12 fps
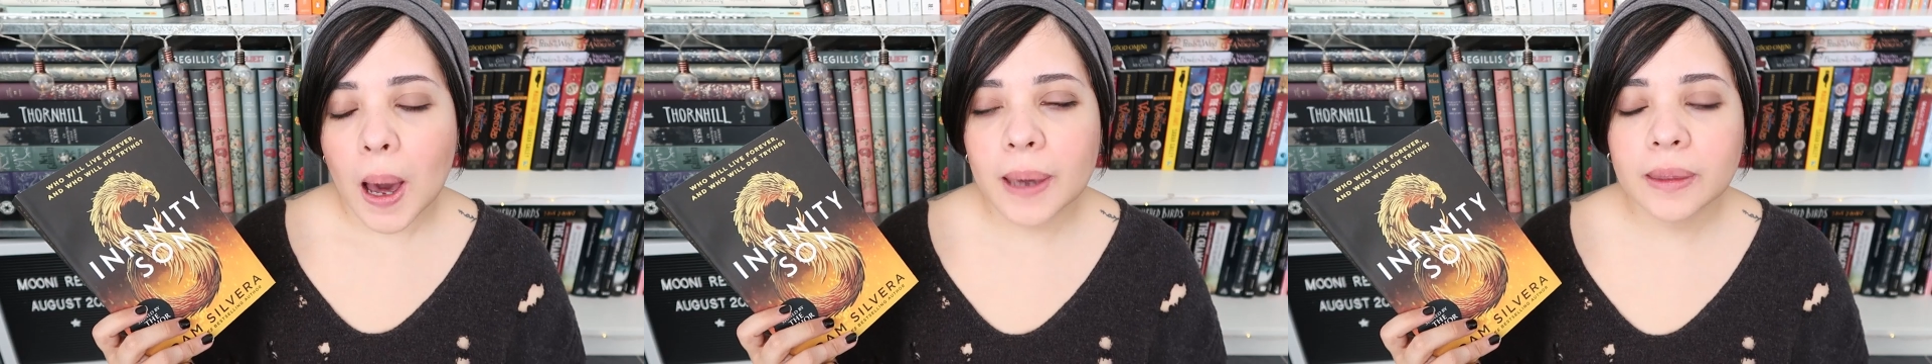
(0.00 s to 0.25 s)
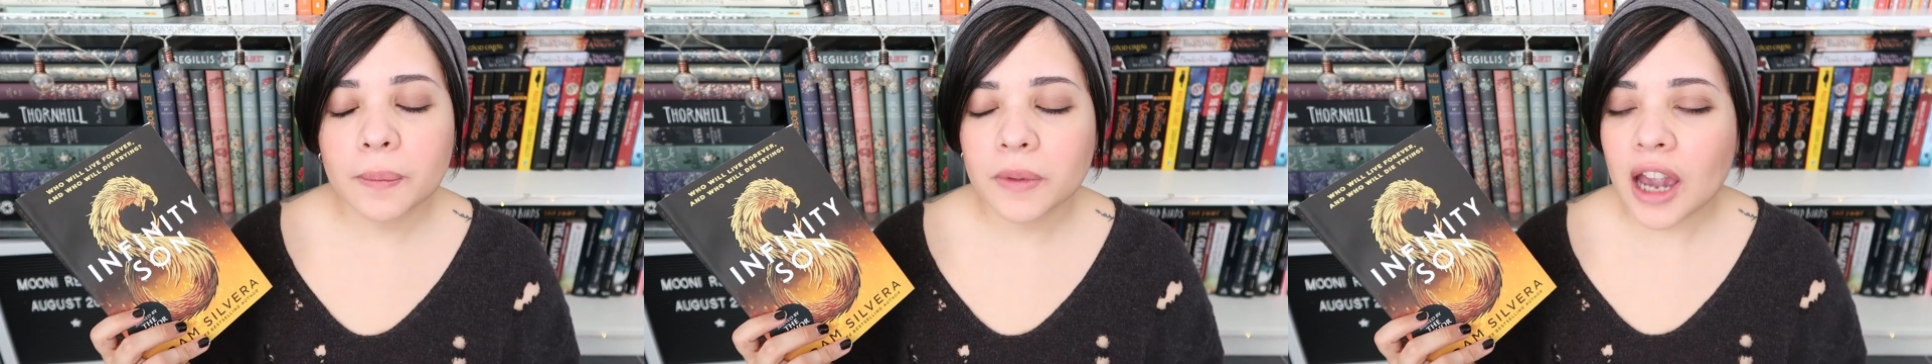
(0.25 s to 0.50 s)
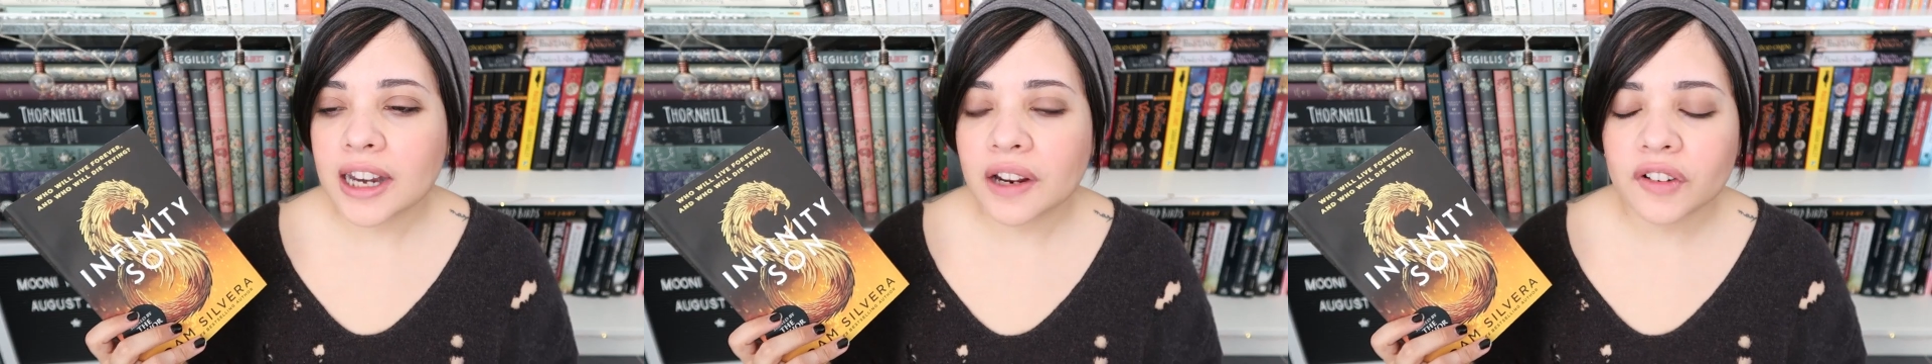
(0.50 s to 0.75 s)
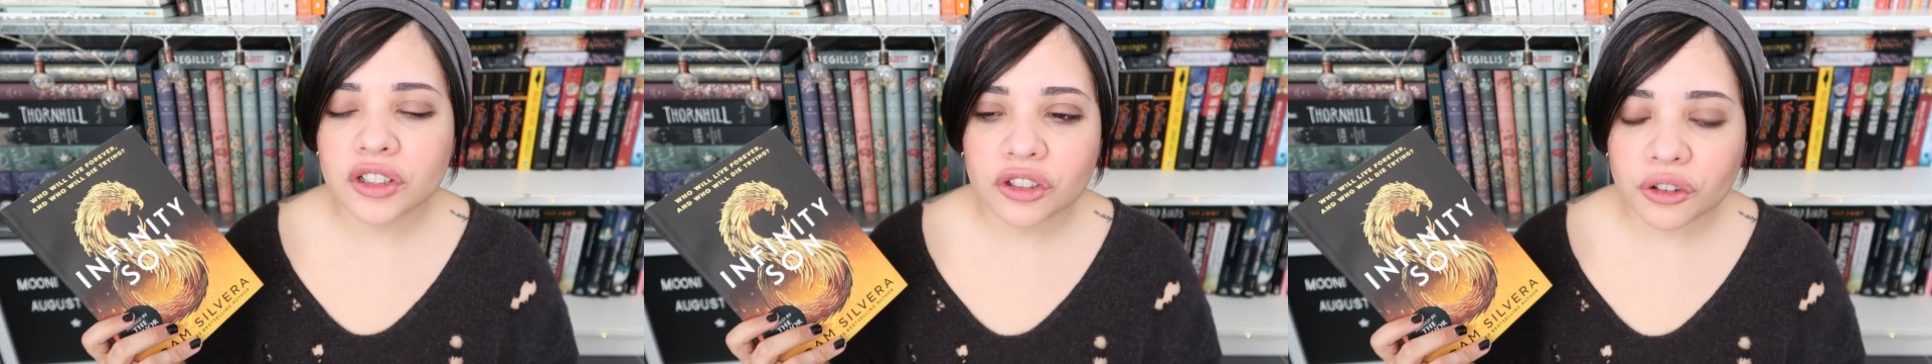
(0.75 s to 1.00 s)
I
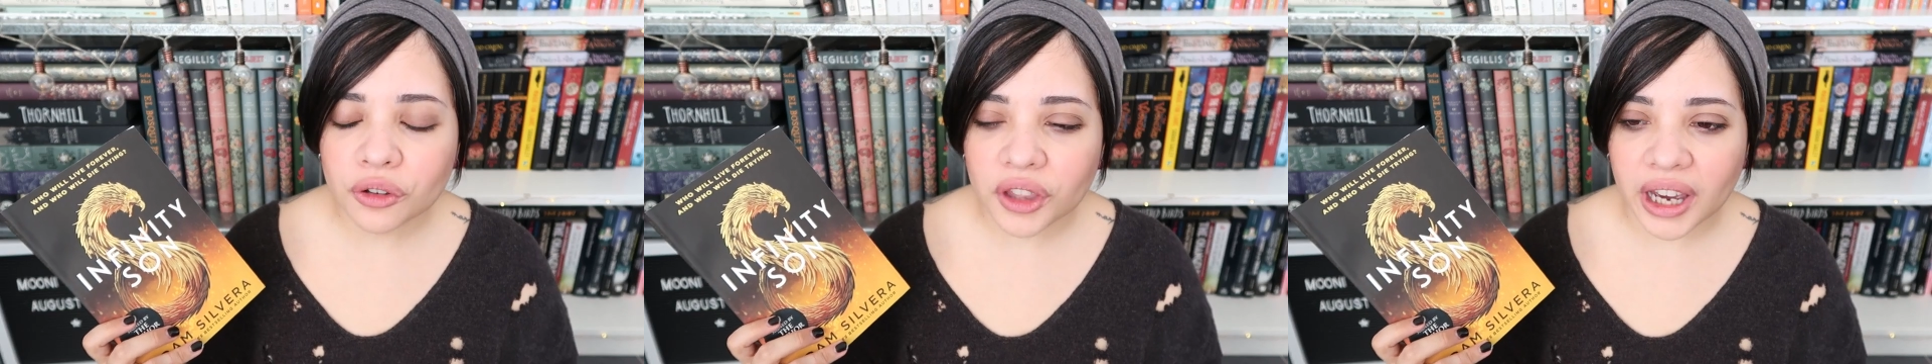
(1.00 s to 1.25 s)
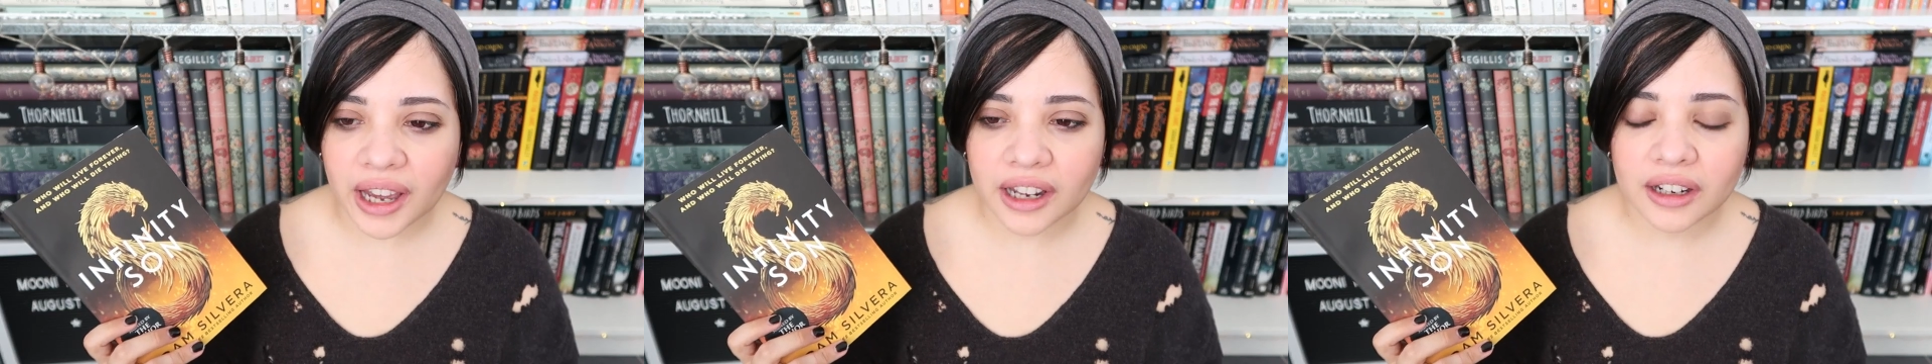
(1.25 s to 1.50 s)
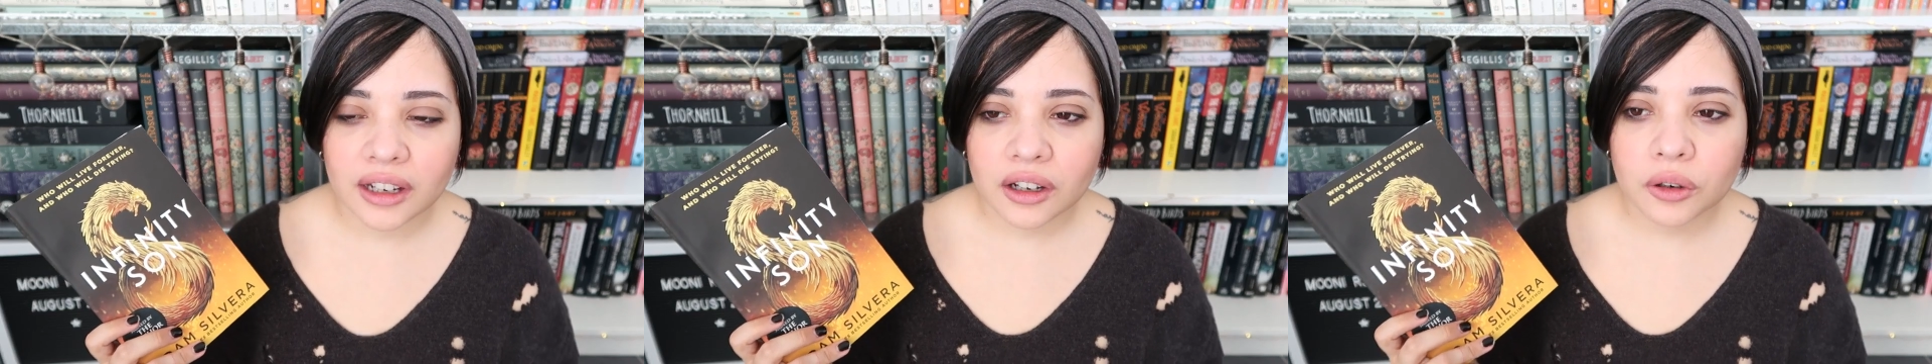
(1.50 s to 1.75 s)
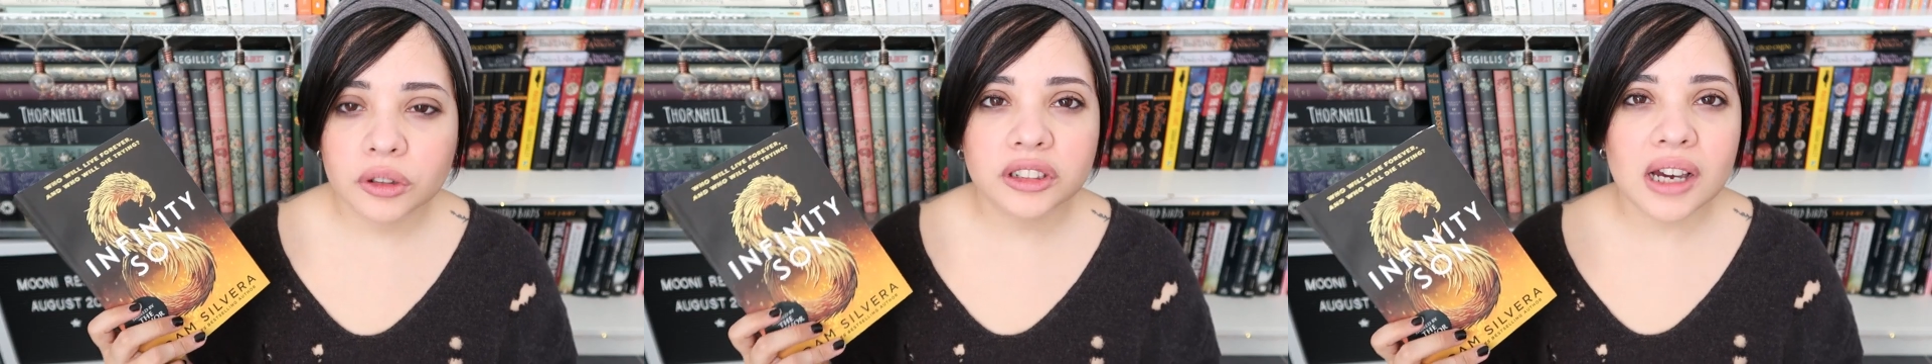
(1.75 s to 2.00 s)
never do that.
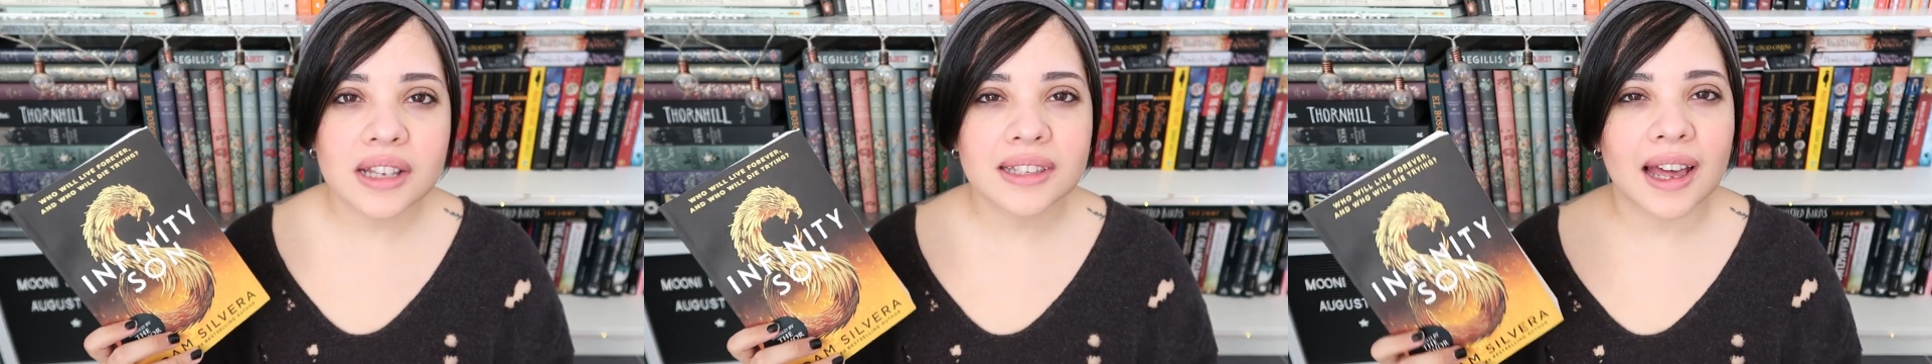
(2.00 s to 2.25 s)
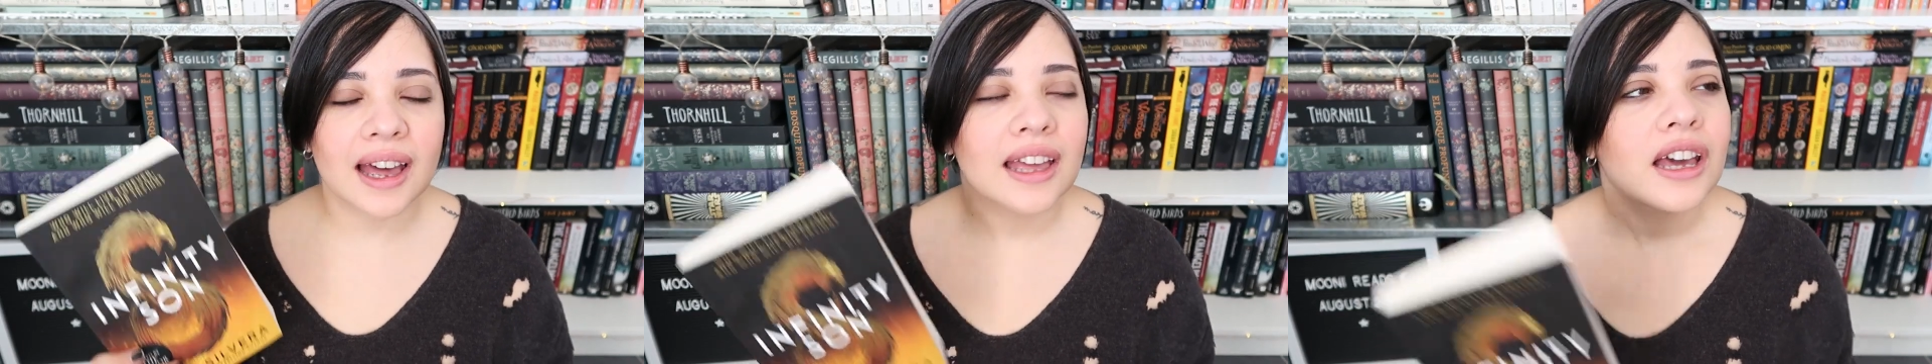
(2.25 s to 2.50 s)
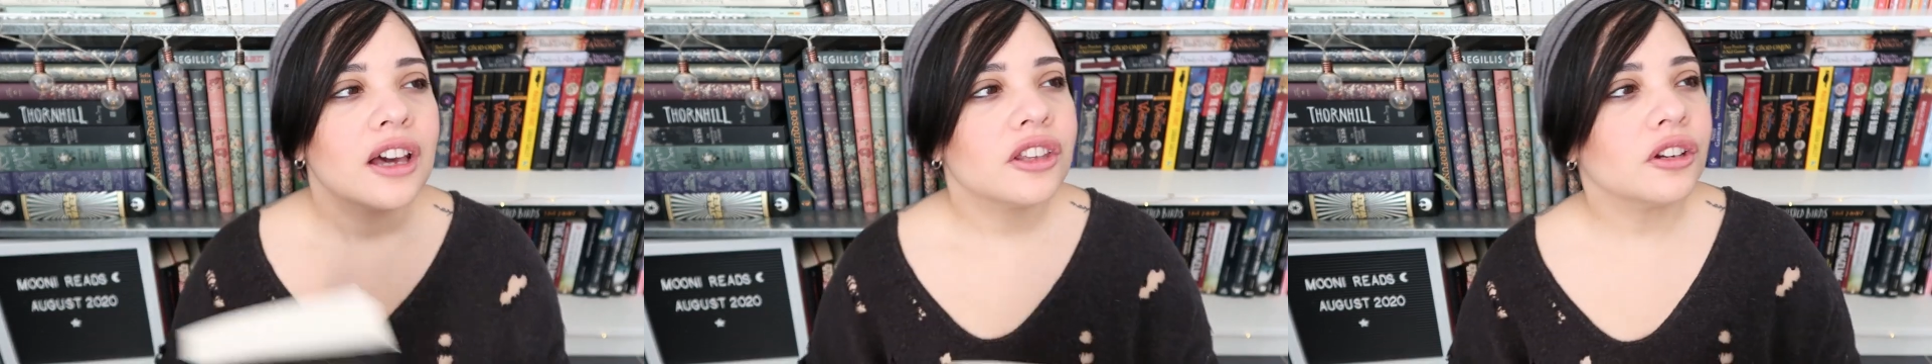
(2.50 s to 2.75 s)
Who does that?